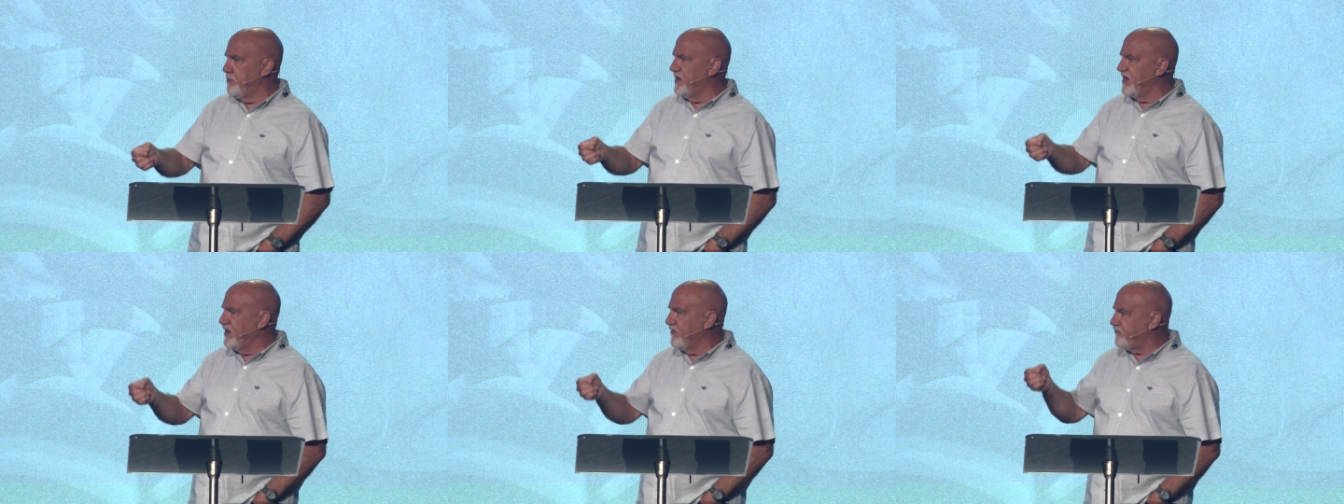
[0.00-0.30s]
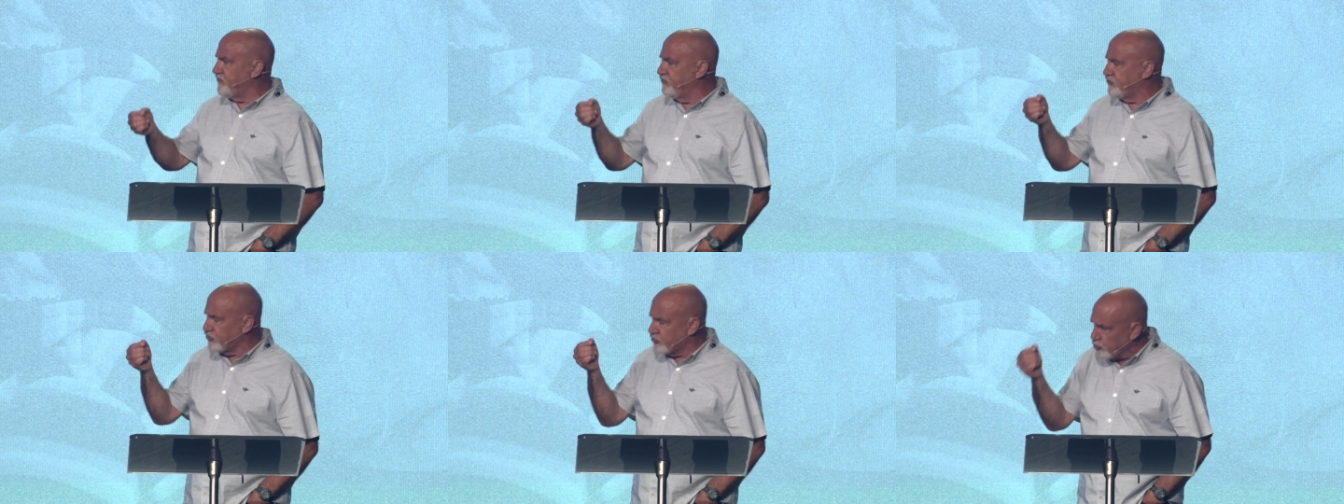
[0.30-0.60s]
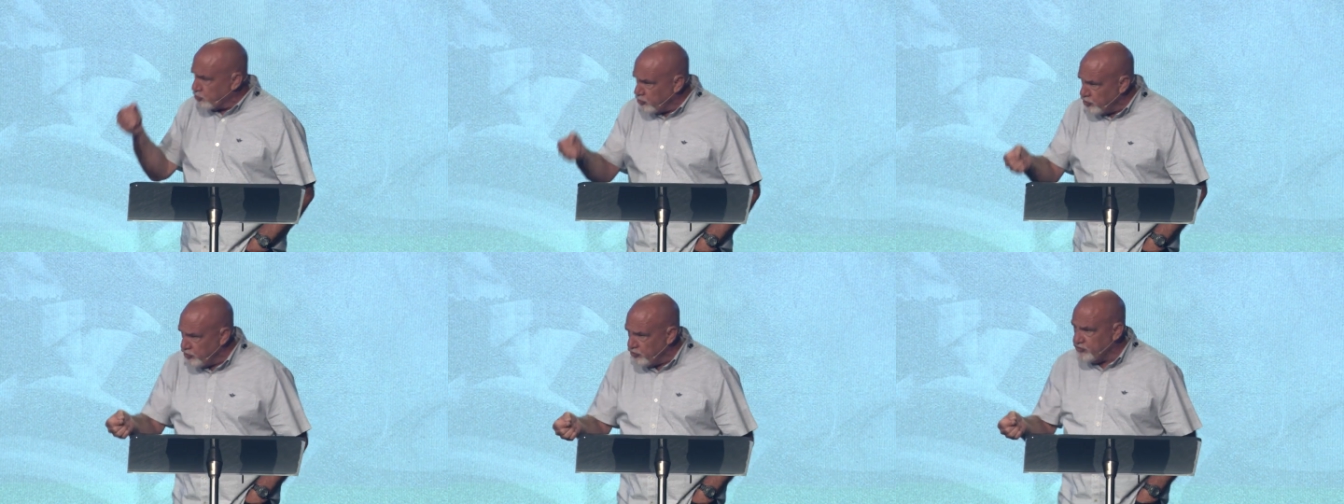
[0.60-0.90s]
and if
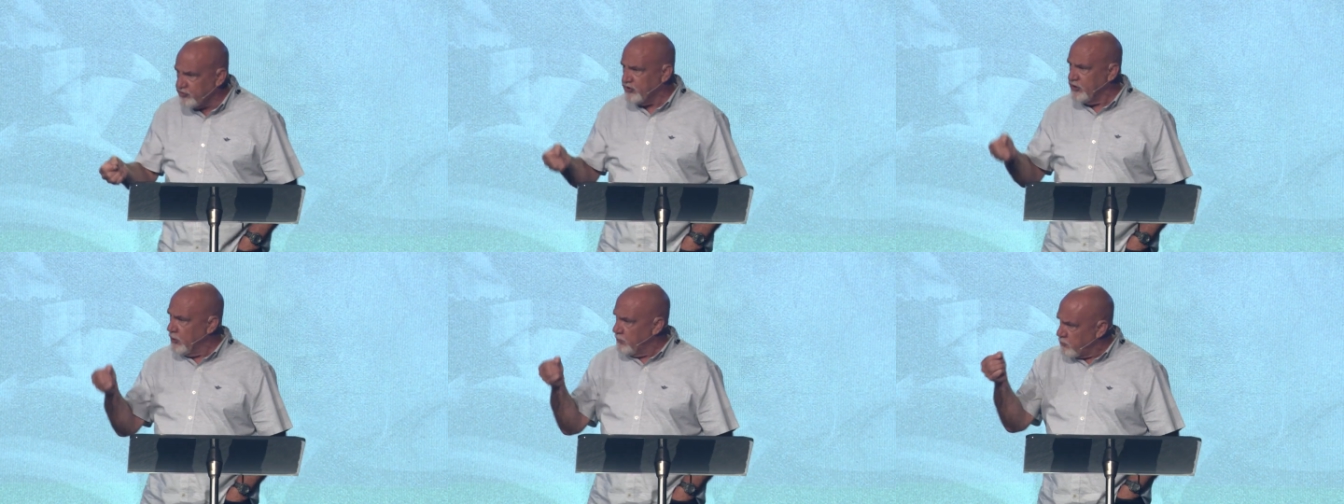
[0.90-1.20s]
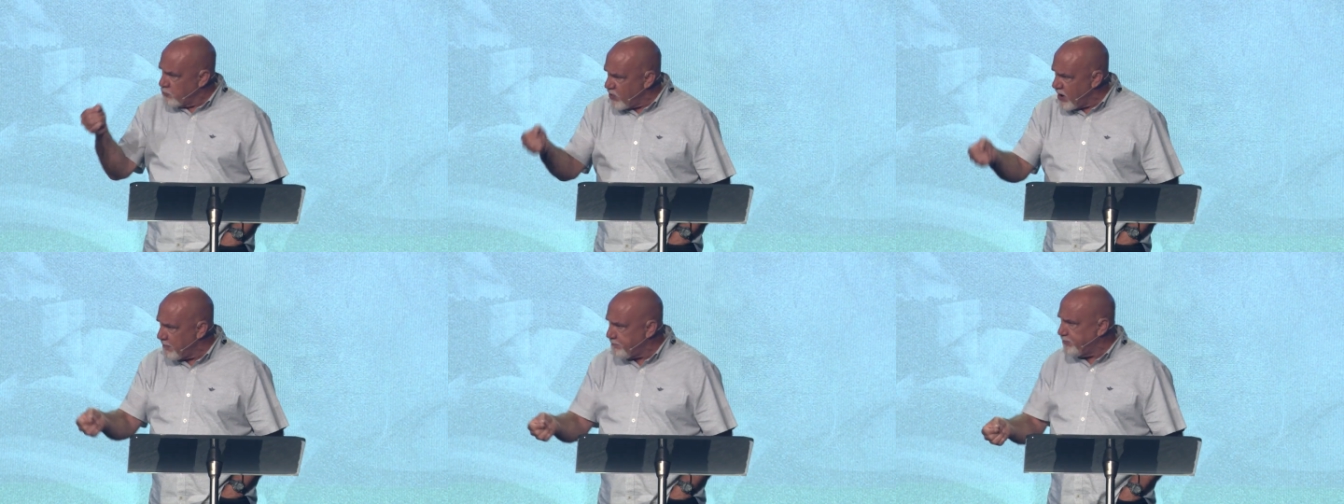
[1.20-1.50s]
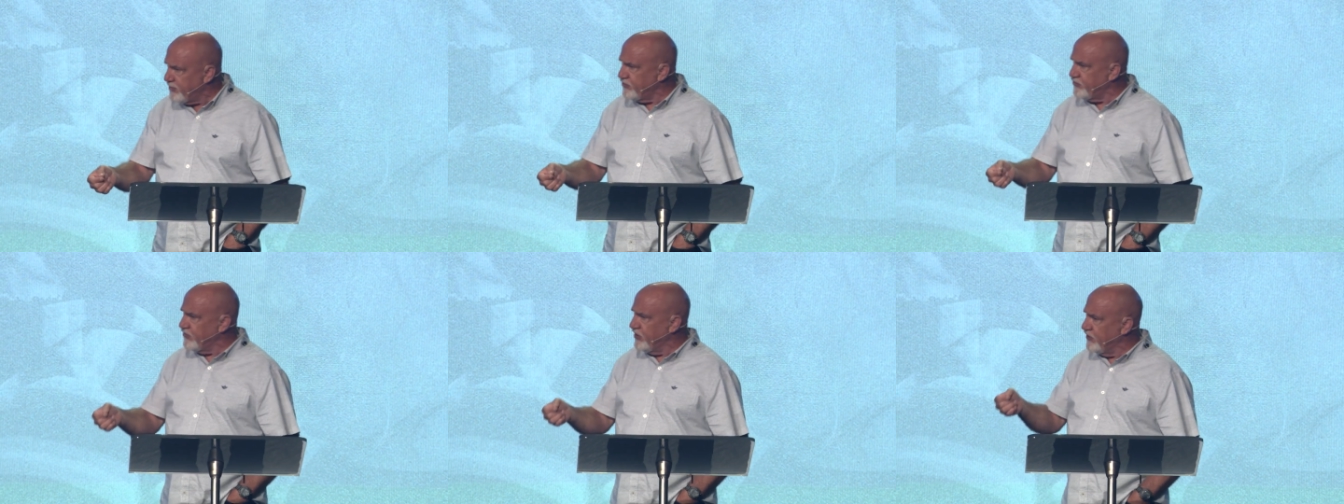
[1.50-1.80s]
Jerusalem
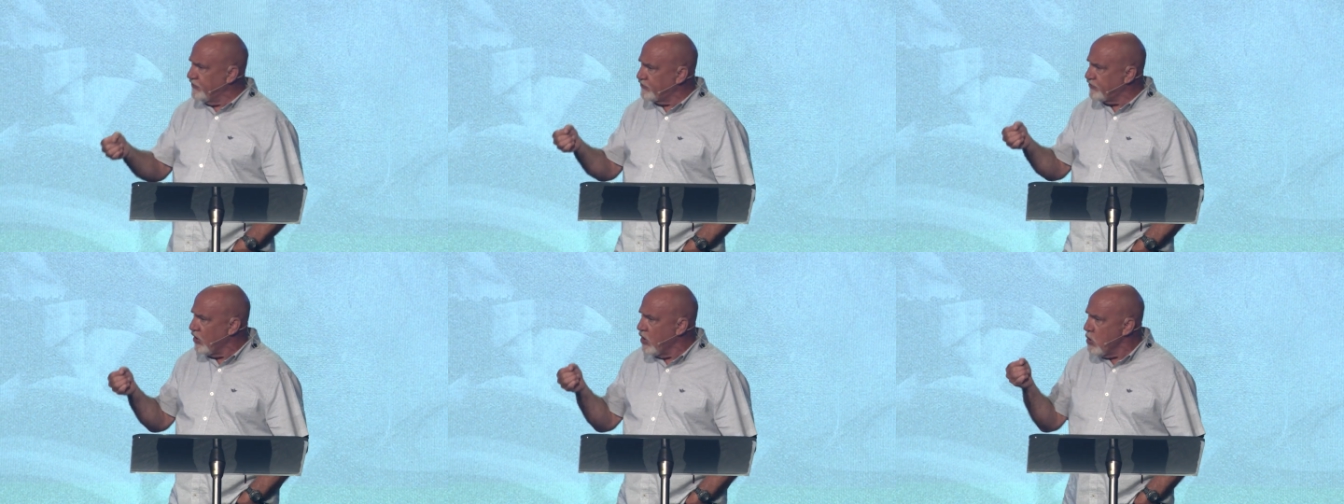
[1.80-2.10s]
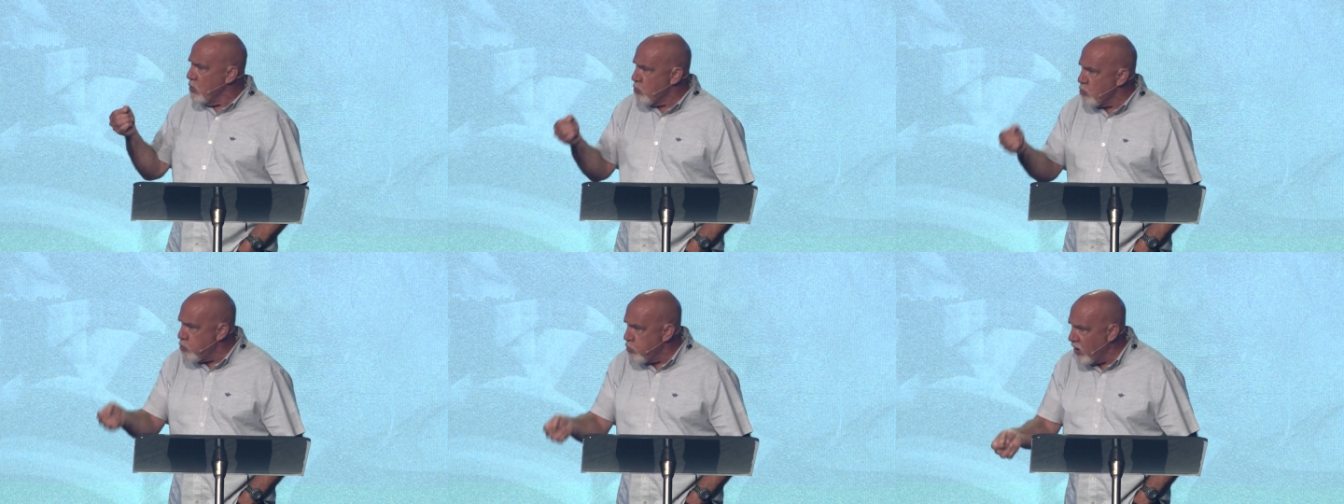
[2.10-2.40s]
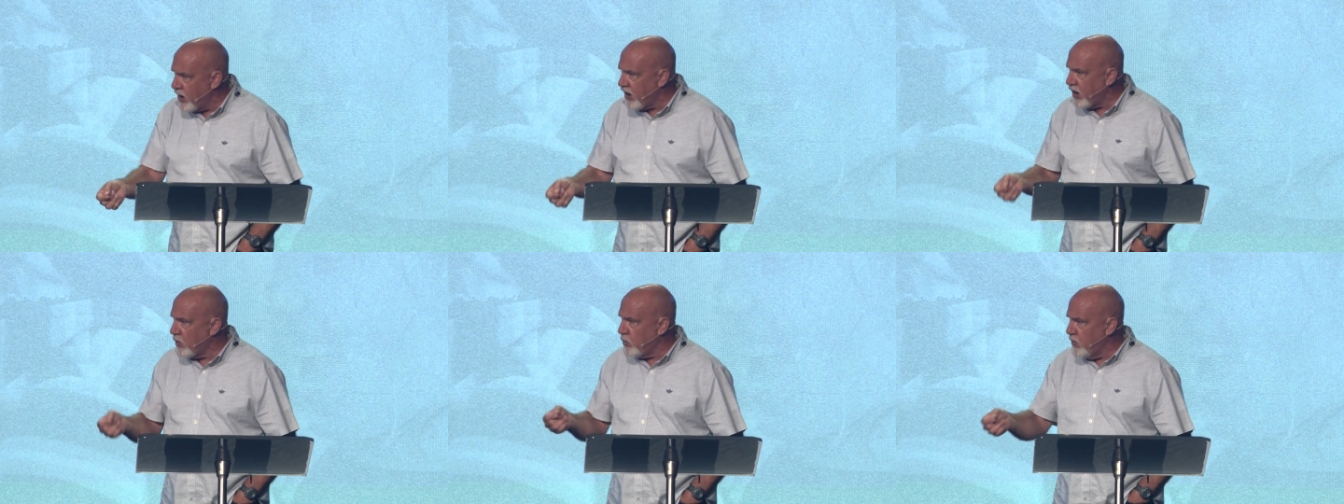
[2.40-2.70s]
represents
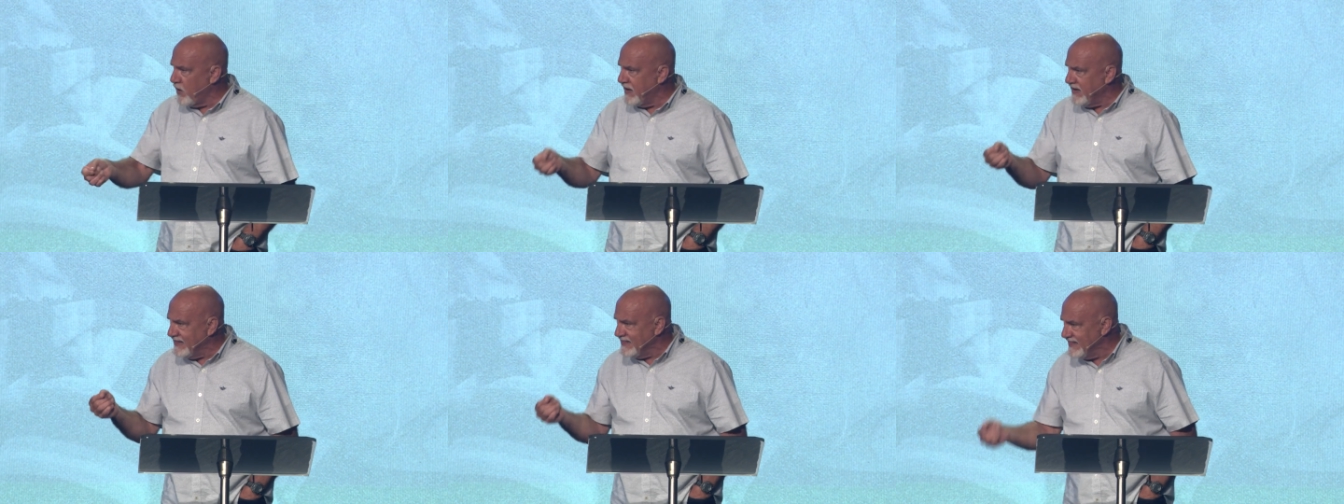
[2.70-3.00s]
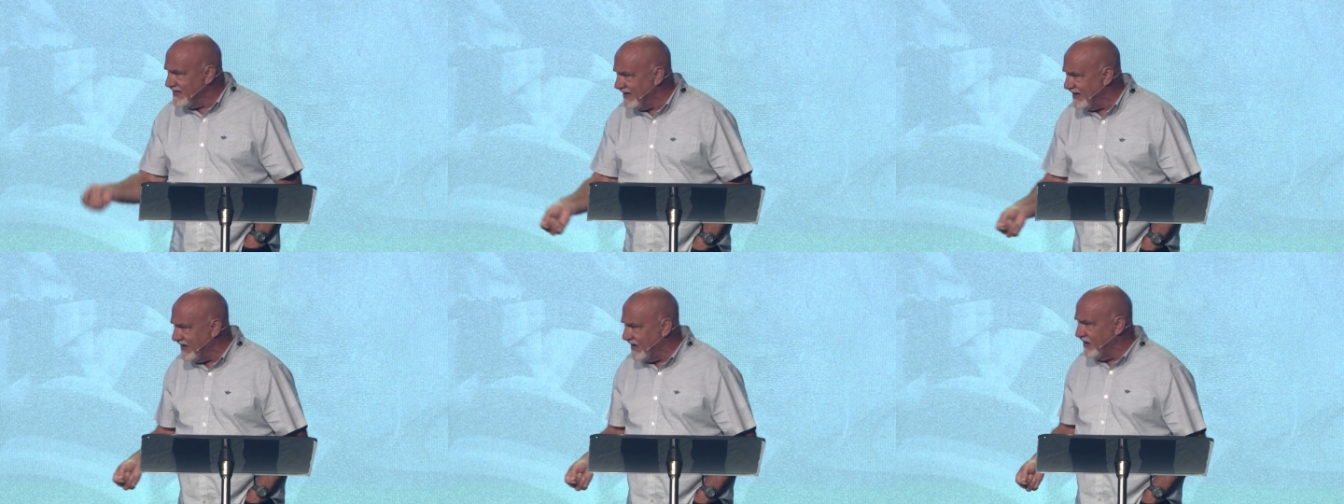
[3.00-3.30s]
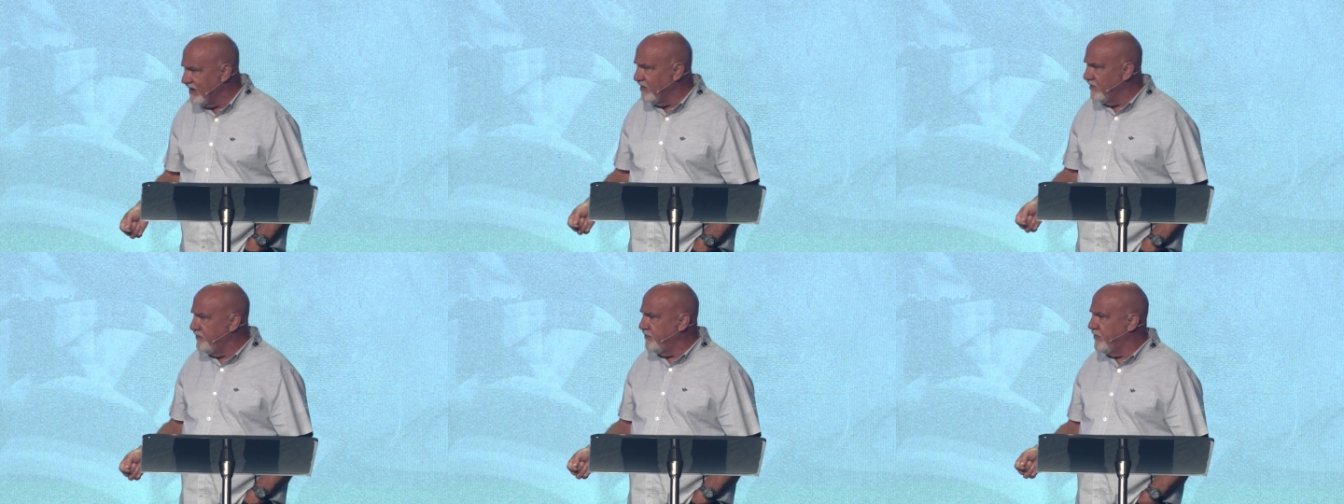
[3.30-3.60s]
where we
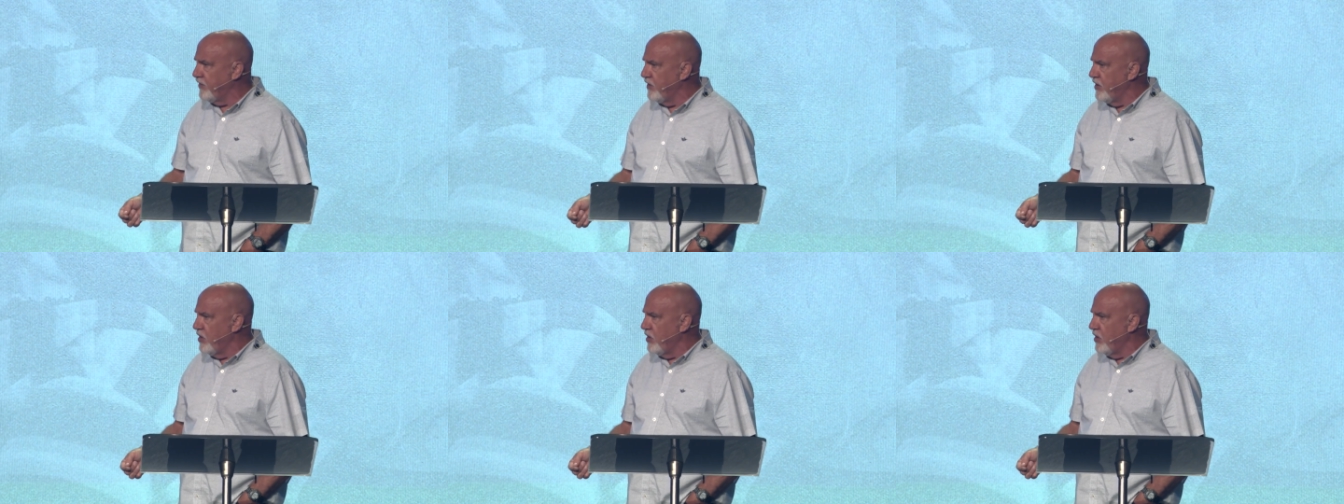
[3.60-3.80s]
live,